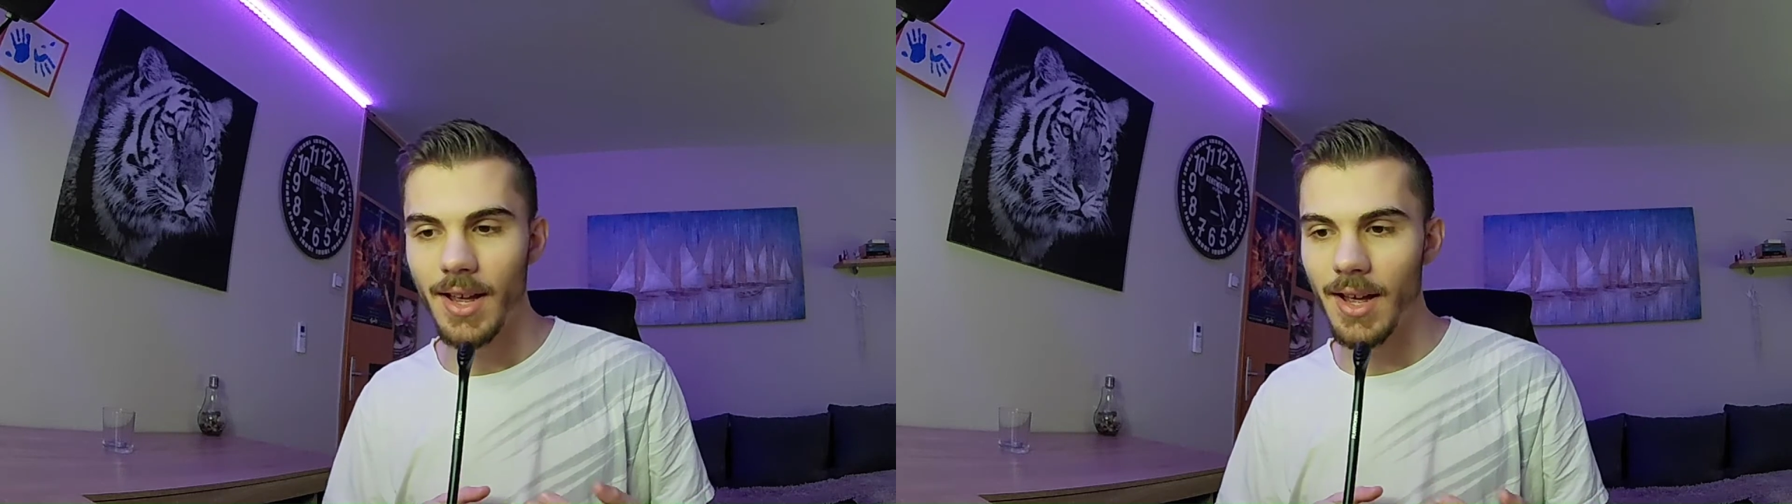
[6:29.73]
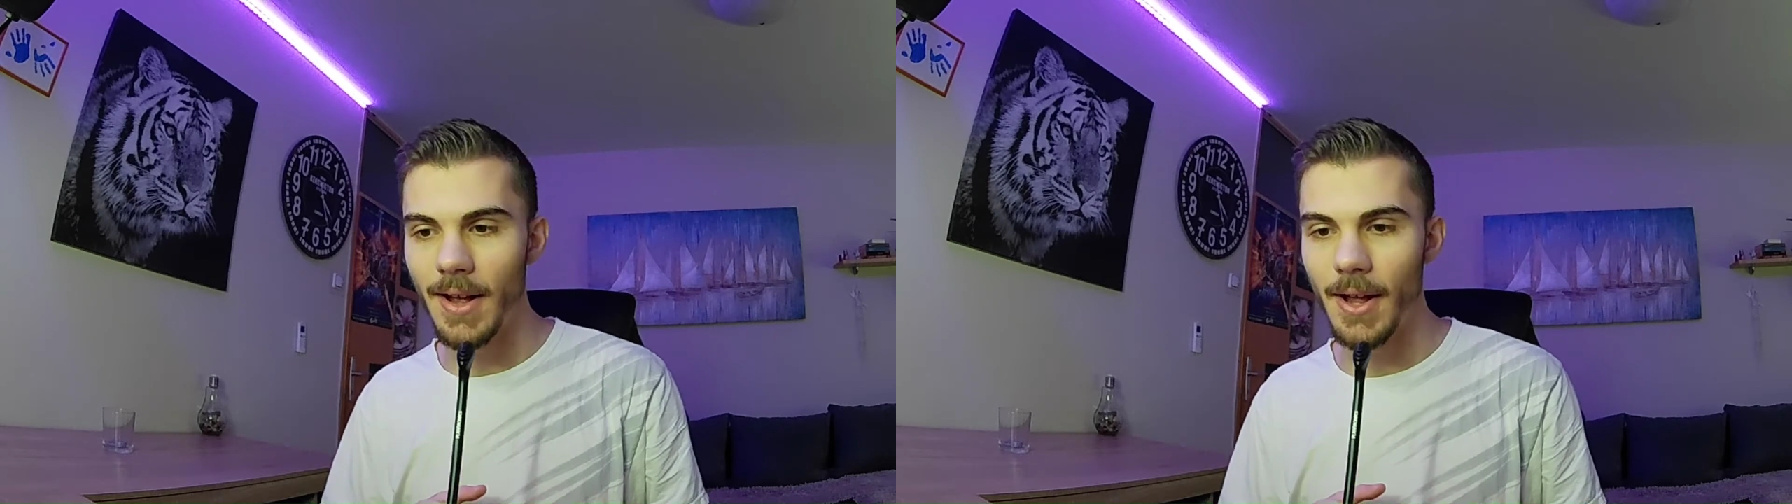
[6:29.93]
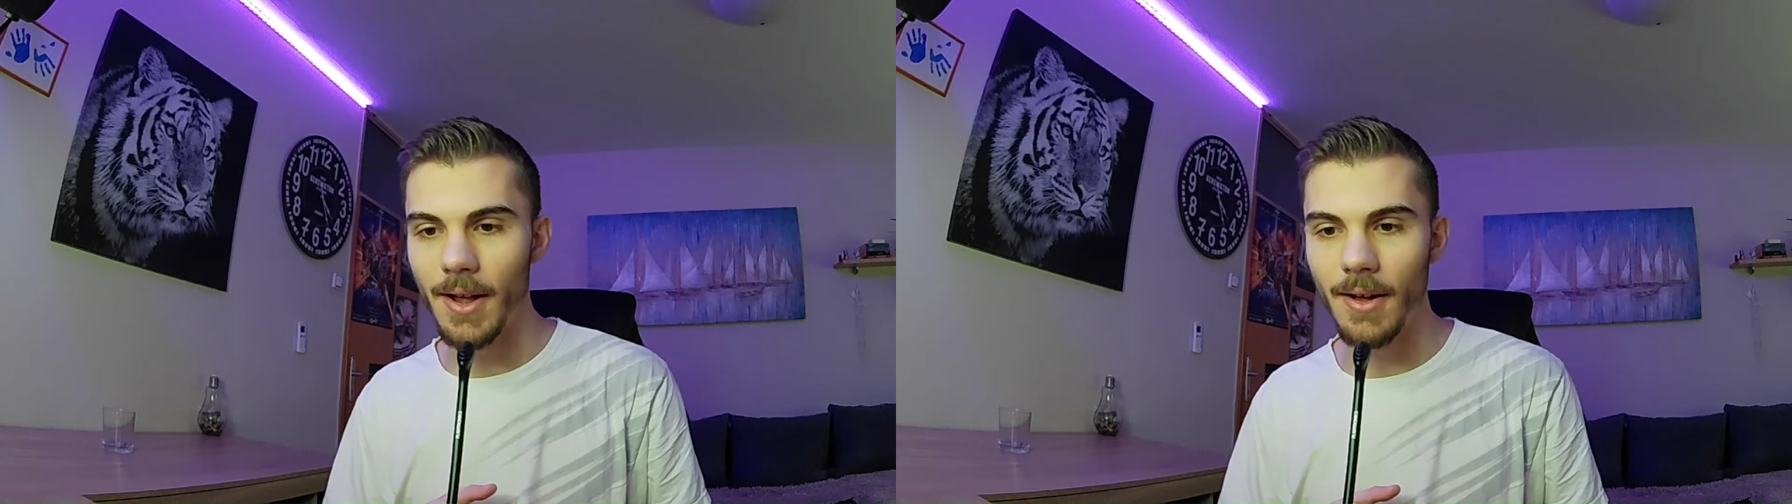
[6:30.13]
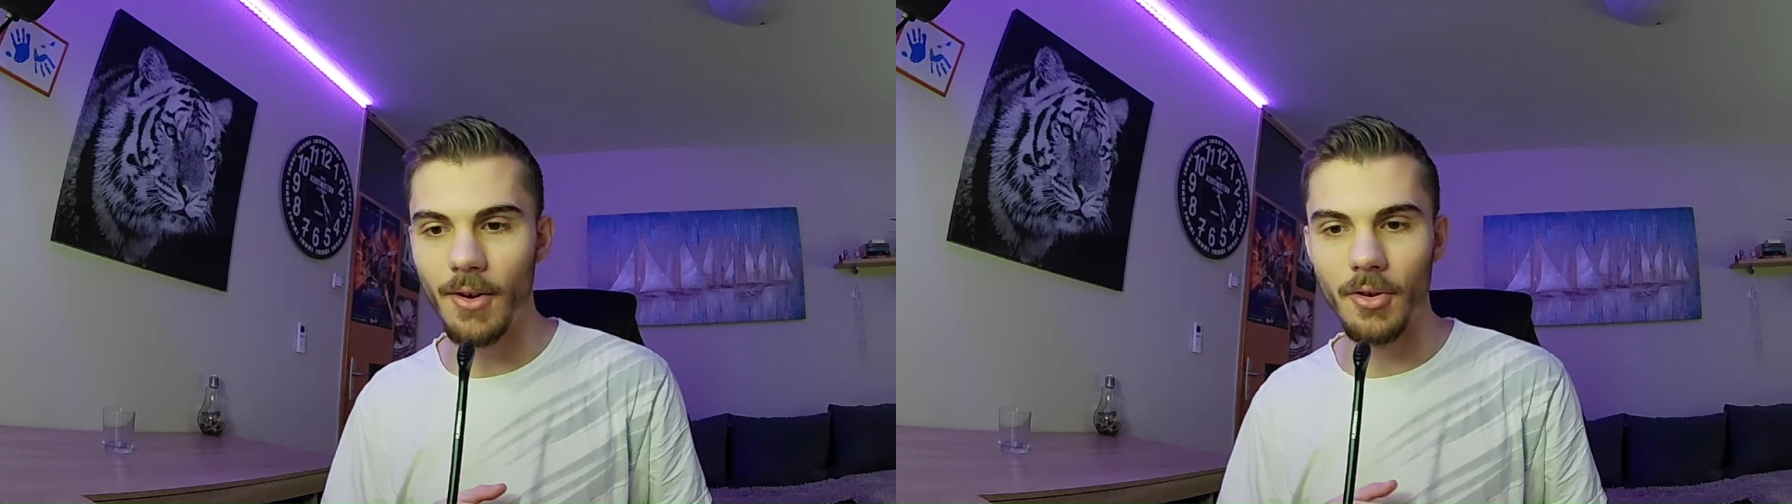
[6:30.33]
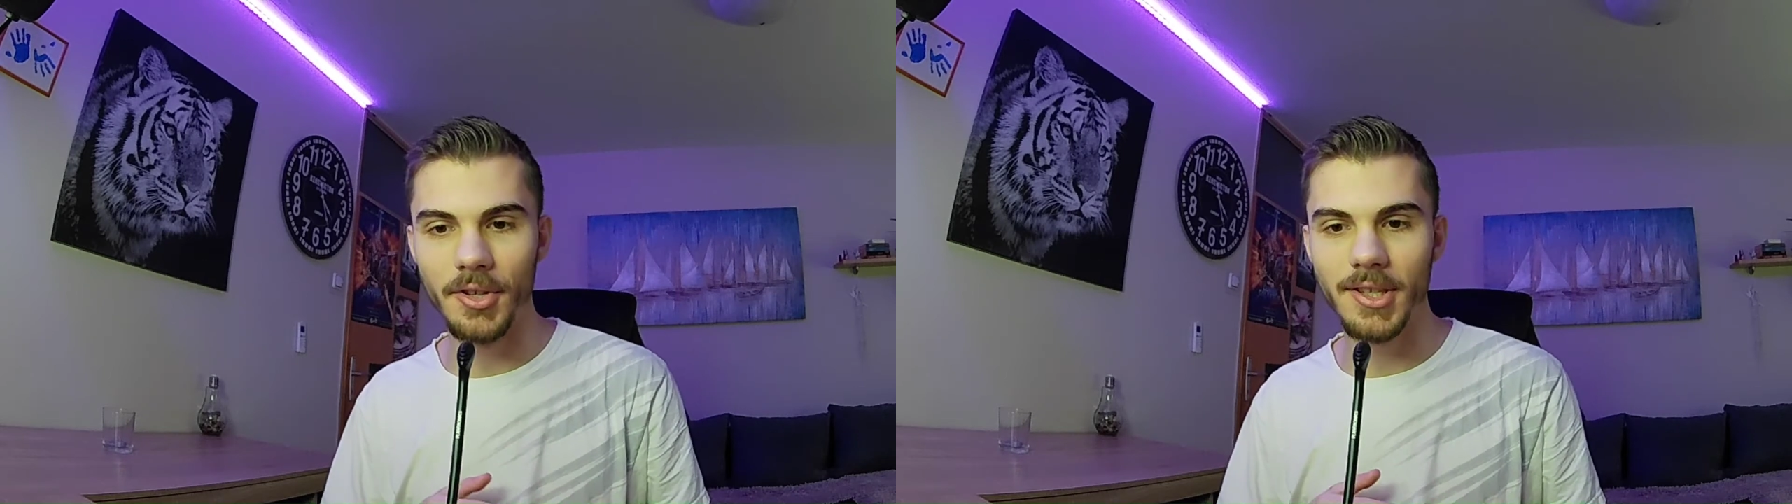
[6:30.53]

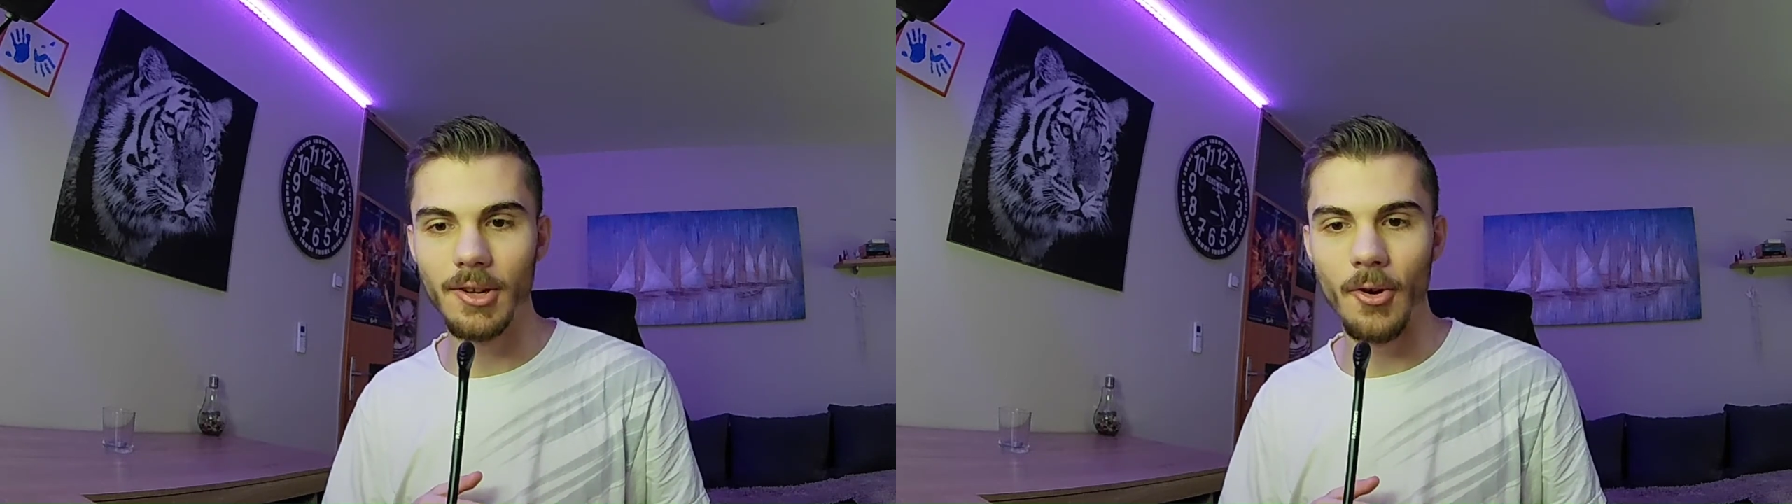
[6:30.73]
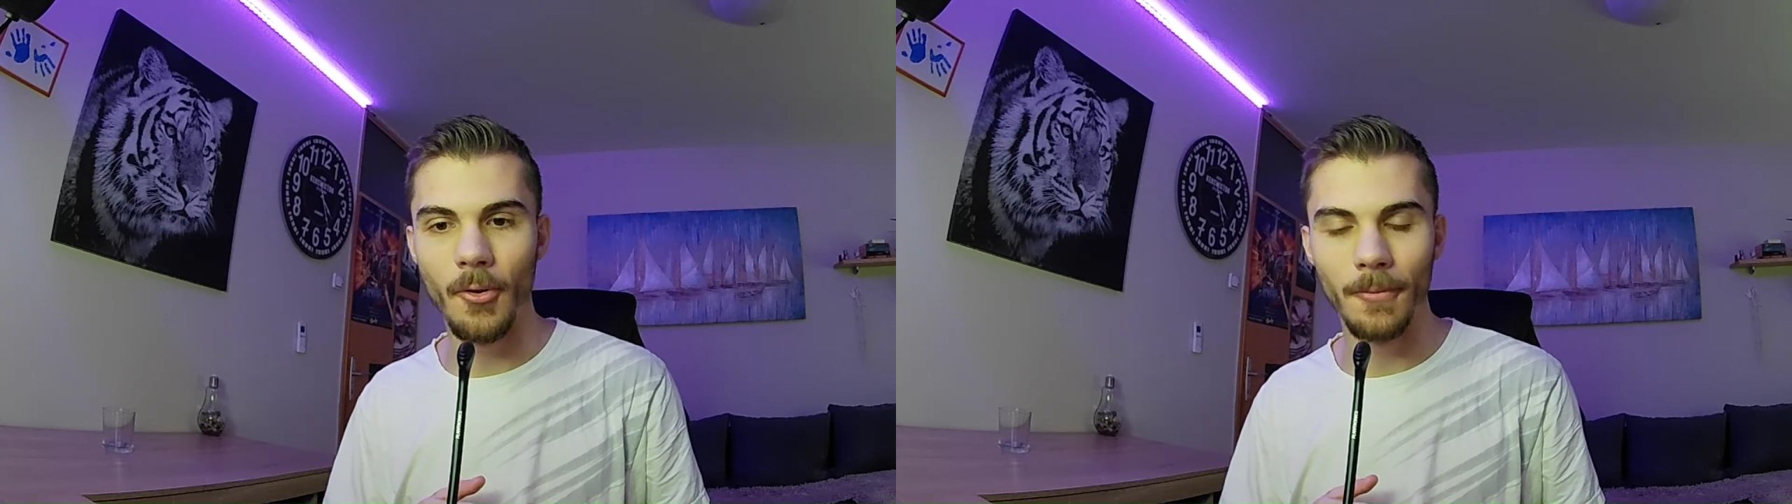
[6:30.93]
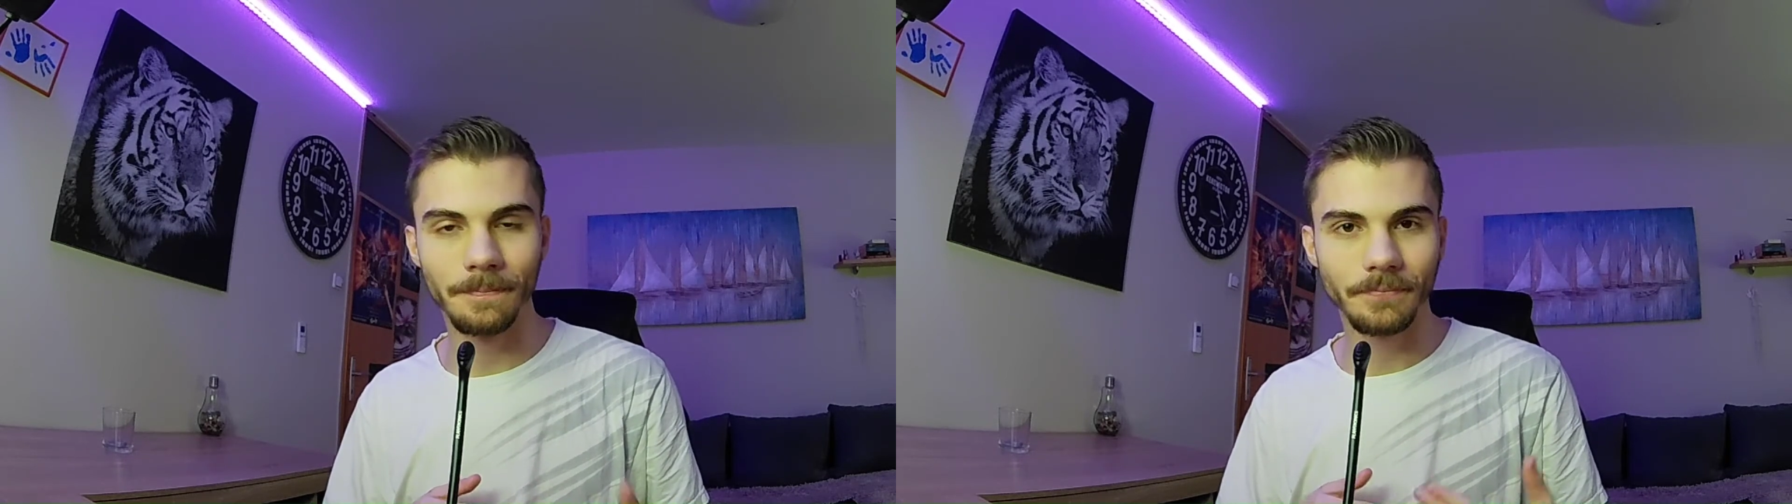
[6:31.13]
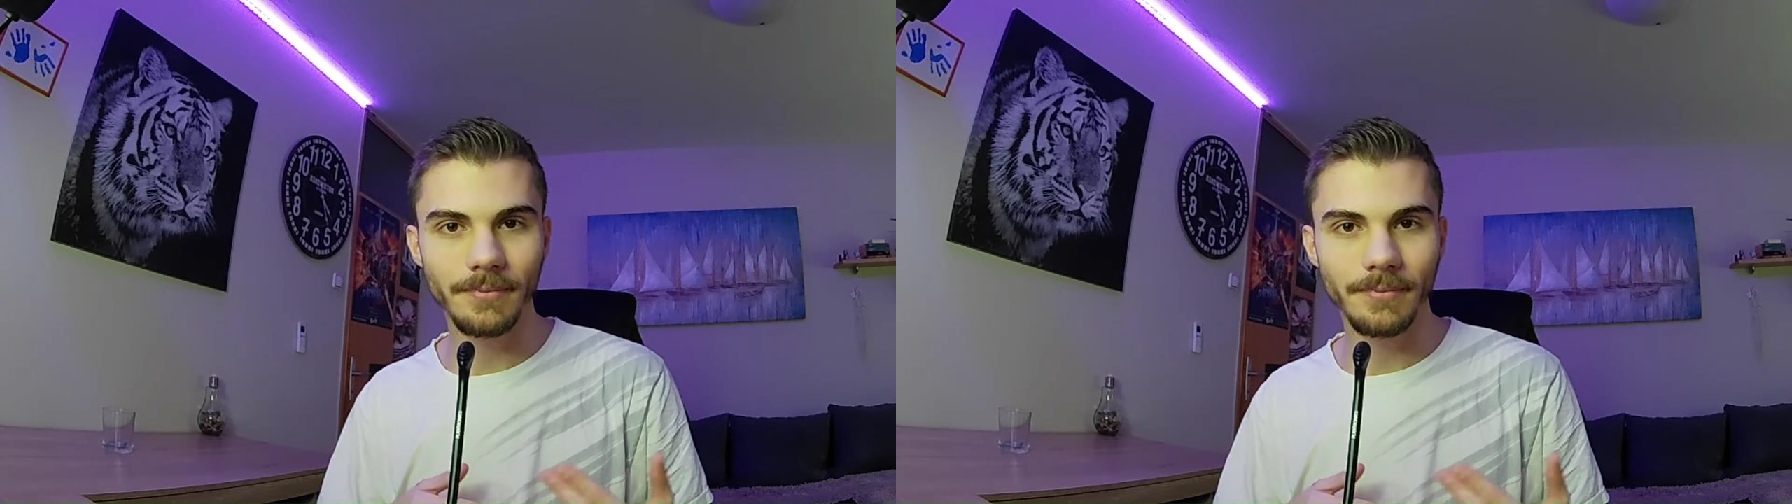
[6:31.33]
also